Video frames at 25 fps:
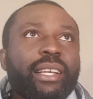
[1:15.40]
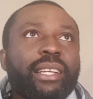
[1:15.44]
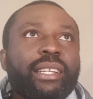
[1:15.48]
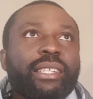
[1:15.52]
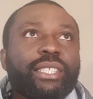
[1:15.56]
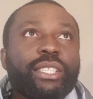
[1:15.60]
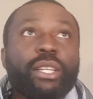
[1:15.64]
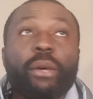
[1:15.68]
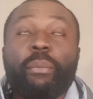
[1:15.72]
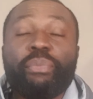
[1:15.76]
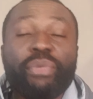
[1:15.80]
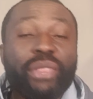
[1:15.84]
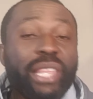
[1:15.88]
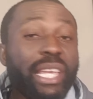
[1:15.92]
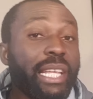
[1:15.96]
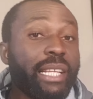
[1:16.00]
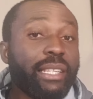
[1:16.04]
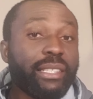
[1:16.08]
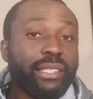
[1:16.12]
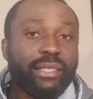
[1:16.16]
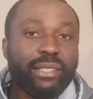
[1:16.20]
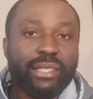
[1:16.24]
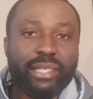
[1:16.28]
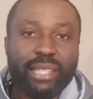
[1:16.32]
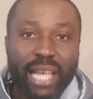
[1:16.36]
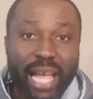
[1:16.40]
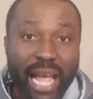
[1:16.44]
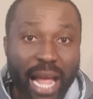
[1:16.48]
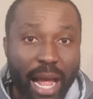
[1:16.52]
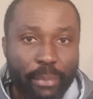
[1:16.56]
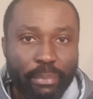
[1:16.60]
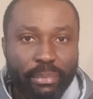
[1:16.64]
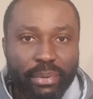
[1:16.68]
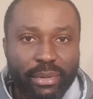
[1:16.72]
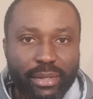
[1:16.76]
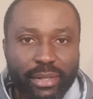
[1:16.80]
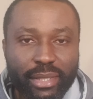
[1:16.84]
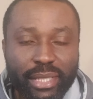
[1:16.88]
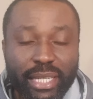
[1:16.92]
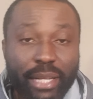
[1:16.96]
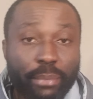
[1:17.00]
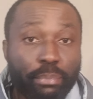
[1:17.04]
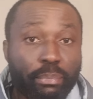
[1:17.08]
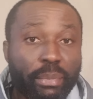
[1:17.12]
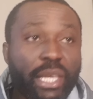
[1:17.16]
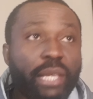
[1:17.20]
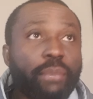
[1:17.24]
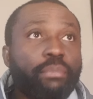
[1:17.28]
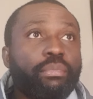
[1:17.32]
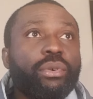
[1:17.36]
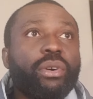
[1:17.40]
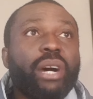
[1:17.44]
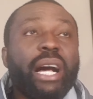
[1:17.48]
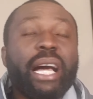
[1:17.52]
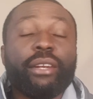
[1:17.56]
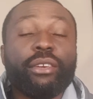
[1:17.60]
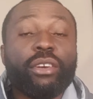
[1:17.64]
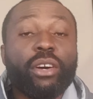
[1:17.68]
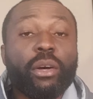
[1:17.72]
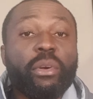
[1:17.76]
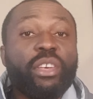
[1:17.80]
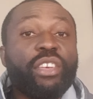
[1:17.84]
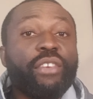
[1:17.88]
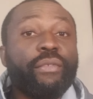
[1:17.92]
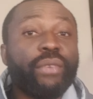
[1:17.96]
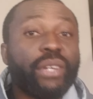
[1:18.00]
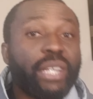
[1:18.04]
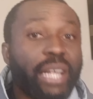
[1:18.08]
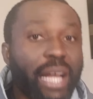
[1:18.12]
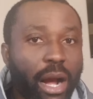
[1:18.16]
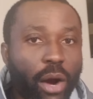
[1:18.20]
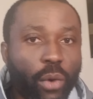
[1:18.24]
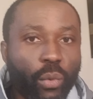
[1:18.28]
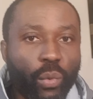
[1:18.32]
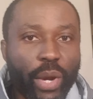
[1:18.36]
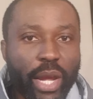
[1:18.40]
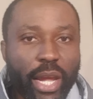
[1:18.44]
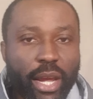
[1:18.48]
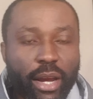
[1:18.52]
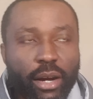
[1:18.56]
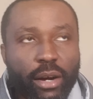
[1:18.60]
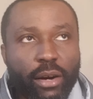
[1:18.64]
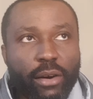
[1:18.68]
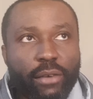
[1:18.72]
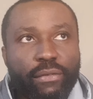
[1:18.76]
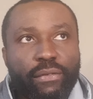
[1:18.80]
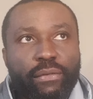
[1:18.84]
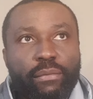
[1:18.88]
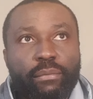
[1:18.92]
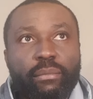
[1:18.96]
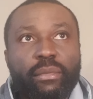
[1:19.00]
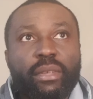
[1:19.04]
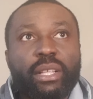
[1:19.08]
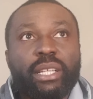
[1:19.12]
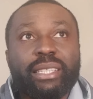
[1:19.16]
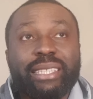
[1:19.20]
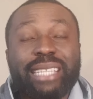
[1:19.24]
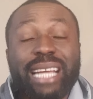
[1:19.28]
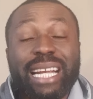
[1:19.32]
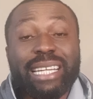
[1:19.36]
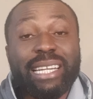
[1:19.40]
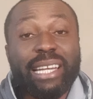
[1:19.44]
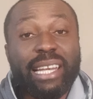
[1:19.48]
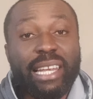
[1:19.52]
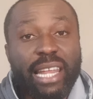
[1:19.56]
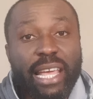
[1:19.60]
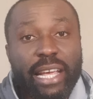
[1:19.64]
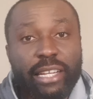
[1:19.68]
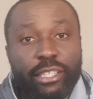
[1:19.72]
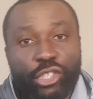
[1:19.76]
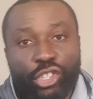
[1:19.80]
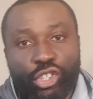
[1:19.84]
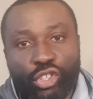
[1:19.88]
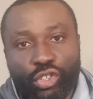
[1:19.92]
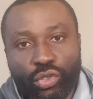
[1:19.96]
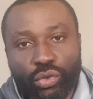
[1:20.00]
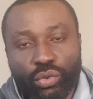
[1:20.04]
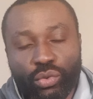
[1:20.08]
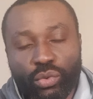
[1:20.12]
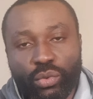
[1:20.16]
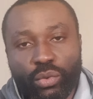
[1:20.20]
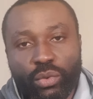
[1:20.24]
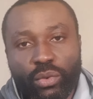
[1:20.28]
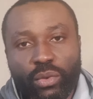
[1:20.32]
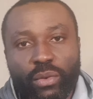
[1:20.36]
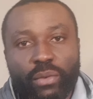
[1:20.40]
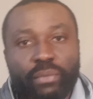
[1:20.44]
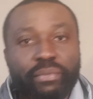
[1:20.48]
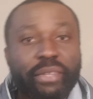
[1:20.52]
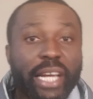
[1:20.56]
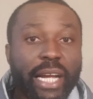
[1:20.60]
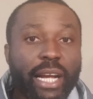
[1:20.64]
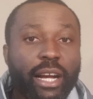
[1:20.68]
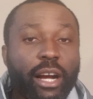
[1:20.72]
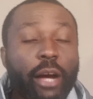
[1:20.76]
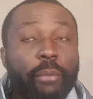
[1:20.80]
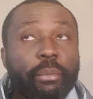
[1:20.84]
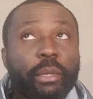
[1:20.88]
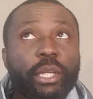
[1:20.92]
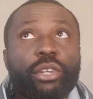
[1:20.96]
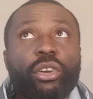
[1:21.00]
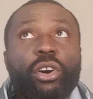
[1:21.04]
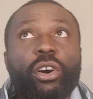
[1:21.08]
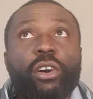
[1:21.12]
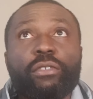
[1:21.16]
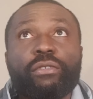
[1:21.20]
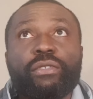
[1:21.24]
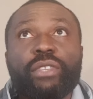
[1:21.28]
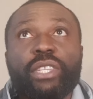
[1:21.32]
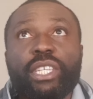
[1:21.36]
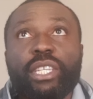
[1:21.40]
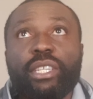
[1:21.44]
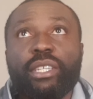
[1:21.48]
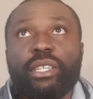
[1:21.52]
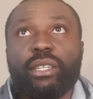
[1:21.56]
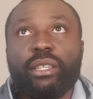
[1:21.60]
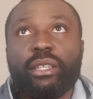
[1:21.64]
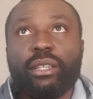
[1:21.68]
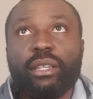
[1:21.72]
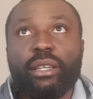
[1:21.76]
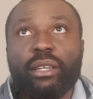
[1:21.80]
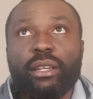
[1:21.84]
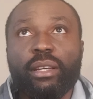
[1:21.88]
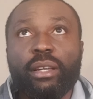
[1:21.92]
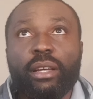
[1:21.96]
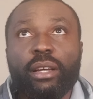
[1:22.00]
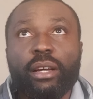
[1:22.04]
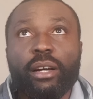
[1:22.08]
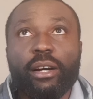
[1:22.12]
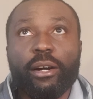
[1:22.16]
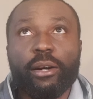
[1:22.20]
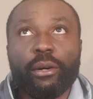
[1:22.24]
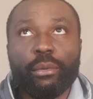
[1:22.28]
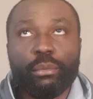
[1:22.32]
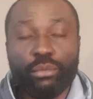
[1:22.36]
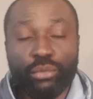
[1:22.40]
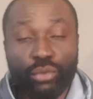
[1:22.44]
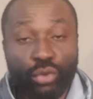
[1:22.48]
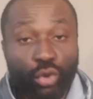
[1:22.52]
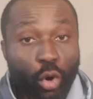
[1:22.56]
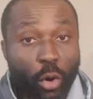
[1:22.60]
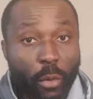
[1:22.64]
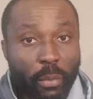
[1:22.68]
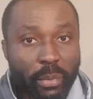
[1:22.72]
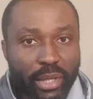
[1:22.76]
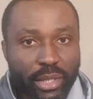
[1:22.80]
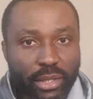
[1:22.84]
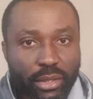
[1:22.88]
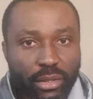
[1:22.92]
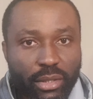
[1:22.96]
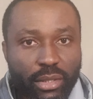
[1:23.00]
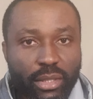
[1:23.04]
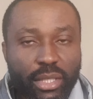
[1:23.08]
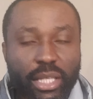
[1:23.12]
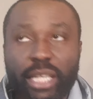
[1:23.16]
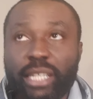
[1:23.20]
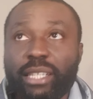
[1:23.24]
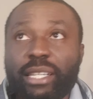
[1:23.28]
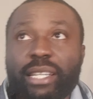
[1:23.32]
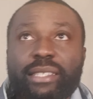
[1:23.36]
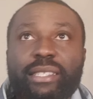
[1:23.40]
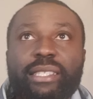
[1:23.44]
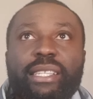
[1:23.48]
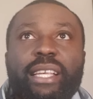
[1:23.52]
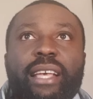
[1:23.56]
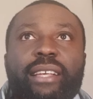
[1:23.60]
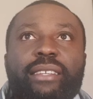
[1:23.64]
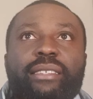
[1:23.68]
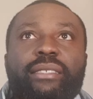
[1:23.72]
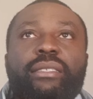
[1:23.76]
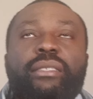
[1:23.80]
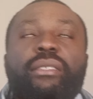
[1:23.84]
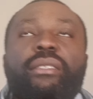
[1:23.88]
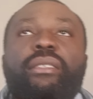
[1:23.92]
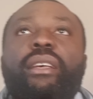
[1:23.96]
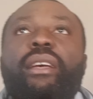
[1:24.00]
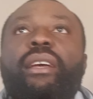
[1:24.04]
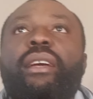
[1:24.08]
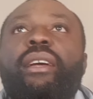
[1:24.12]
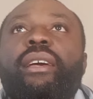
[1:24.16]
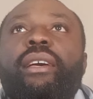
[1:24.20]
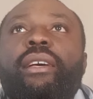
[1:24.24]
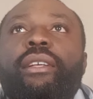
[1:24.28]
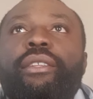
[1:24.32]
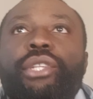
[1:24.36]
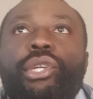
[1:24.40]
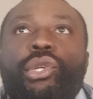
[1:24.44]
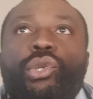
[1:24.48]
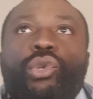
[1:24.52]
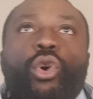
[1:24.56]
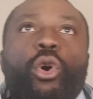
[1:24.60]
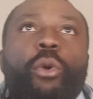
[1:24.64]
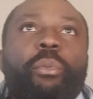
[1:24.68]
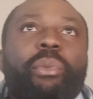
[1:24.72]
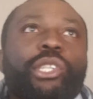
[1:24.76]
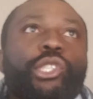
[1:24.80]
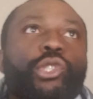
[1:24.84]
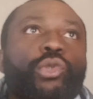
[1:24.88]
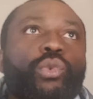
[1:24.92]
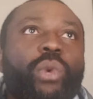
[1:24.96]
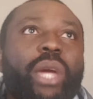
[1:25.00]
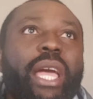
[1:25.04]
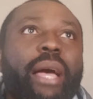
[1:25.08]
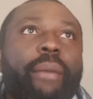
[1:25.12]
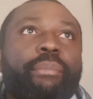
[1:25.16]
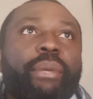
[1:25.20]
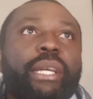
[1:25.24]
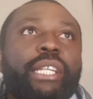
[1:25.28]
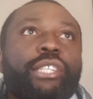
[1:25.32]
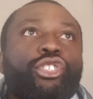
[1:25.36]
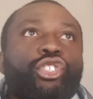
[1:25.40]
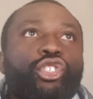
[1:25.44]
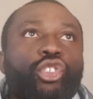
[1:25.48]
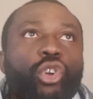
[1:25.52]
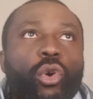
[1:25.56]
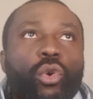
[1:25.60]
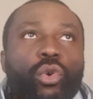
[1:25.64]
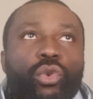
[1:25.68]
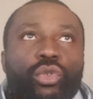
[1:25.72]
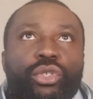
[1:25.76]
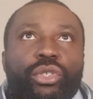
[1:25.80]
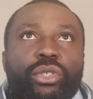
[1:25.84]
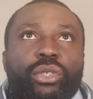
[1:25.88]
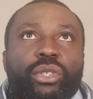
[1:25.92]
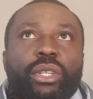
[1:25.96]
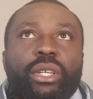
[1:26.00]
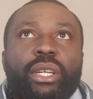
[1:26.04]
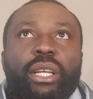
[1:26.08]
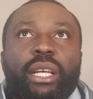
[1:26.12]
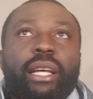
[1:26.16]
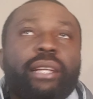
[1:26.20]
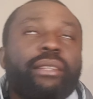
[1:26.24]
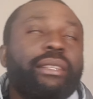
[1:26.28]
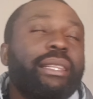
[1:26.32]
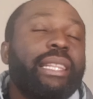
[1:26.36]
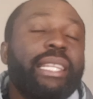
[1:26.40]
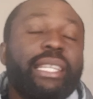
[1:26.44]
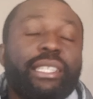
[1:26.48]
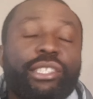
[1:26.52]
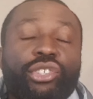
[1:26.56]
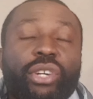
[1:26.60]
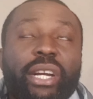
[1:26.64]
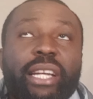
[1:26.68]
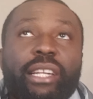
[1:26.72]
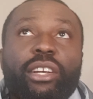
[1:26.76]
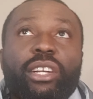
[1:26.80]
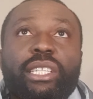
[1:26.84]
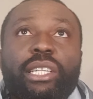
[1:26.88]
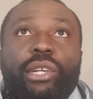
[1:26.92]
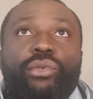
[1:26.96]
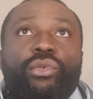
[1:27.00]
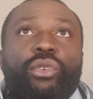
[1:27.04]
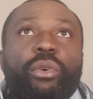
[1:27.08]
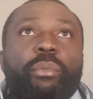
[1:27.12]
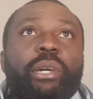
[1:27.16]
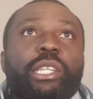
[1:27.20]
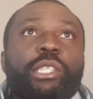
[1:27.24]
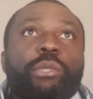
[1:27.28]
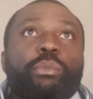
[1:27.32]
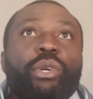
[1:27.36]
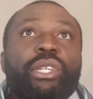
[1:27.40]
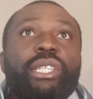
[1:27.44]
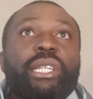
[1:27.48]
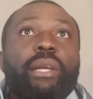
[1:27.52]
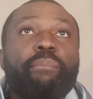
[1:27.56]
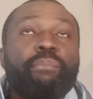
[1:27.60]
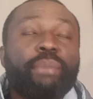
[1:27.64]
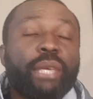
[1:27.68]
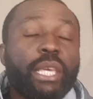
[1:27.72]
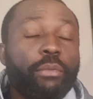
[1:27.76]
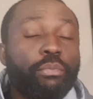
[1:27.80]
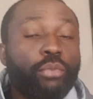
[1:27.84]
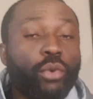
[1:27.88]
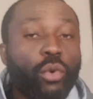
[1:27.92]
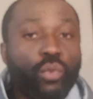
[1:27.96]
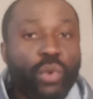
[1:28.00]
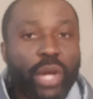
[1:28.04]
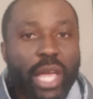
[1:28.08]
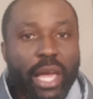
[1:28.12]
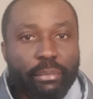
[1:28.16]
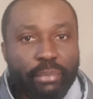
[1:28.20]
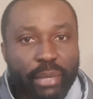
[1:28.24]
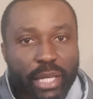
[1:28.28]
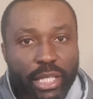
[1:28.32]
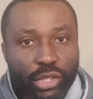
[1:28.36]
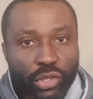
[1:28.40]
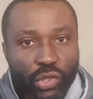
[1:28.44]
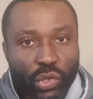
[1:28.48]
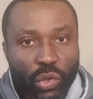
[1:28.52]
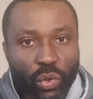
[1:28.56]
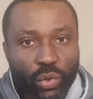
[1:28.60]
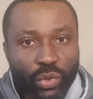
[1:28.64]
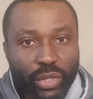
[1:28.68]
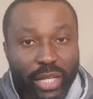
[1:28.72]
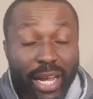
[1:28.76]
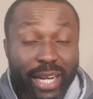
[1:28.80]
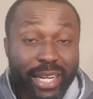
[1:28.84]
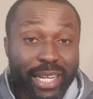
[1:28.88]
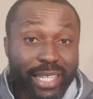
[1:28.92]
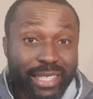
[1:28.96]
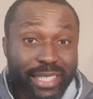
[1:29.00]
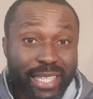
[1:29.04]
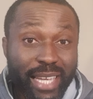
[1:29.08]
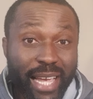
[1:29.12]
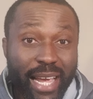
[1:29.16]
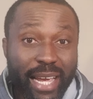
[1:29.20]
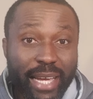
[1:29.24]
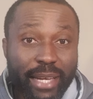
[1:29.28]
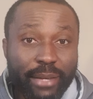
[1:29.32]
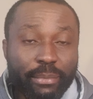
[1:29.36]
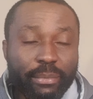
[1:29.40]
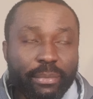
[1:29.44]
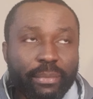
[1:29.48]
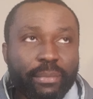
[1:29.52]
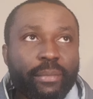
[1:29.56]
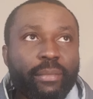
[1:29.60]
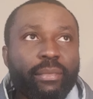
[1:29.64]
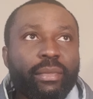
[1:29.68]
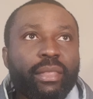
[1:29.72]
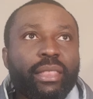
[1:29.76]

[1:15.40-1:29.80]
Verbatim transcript: some things happened that people are not even aware of that led to the coming of the um, Romans. In the sense, the Romans were being told uh, literally not the Romans, but the people we are being told at the time